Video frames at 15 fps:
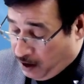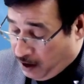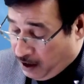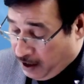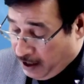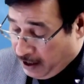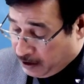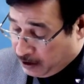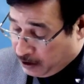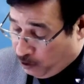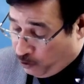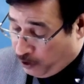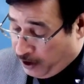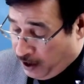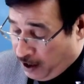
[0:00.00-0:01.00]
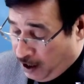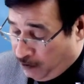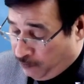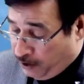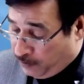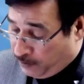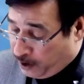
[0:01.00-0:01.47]
excluding,
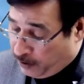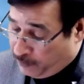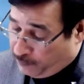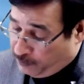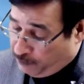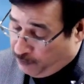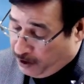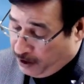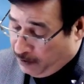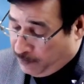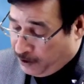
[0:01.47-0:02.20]
however, we never